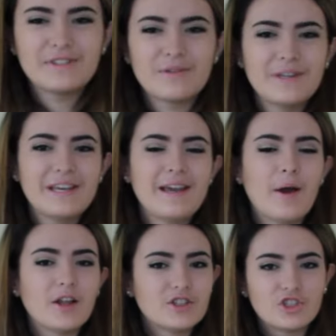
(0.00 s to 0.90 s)
So
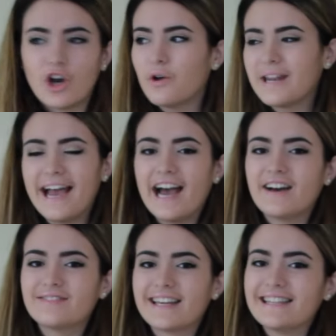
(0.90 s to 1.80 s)
we don't
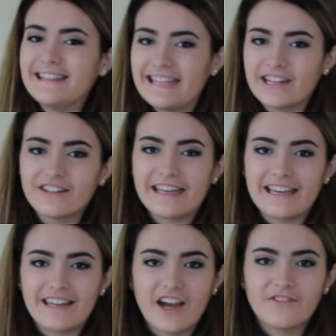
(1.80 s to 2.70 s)
have like
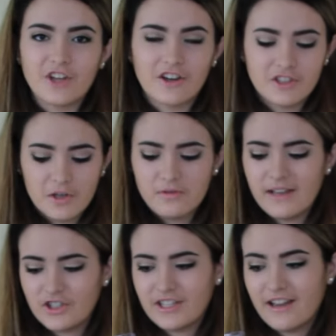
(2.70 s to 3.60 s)
nearly enough chocolate chips.
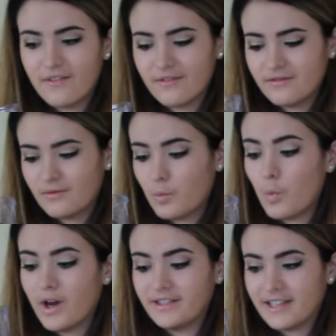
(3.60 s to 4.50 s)
We actually have
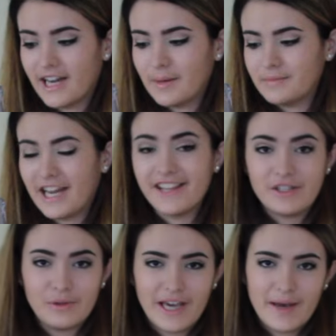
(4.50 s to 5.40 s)
1 cup, not
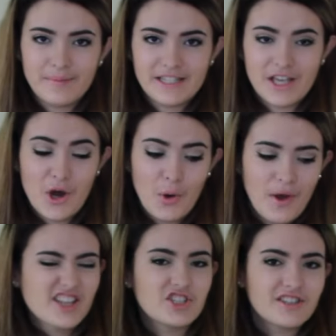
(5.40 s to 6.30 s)
2 cups, so
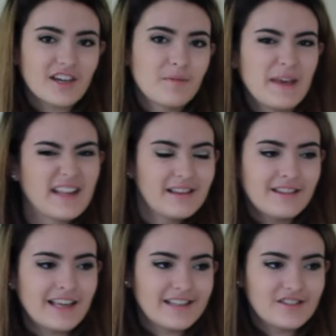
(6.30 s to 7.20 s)
it's just gonna be a
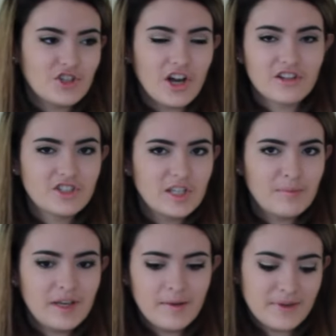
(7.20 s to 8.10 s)
less chocolate
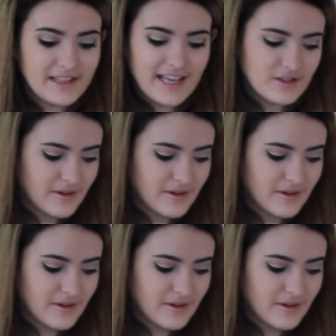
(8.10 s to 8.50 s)
chippy, but that's